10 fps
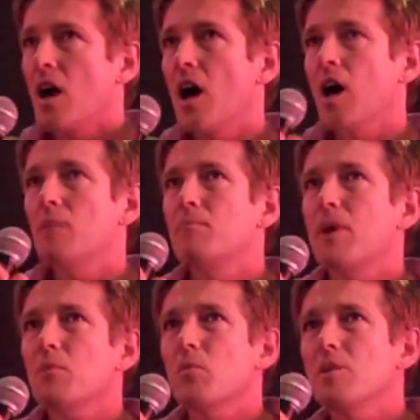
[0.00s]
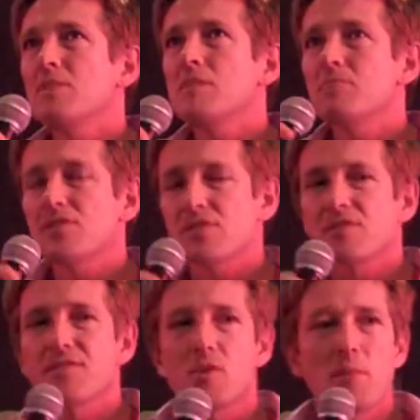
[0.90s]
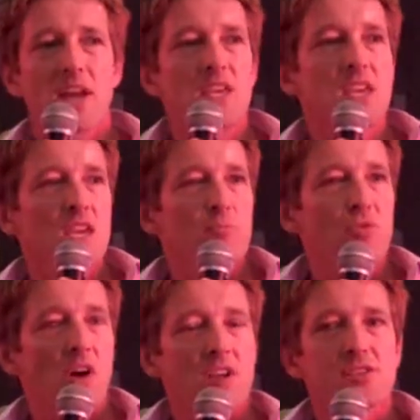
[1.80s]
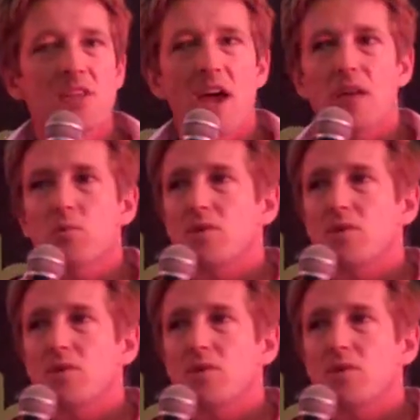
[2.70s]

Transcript: Um, but we'd been in business for about a year prior to that.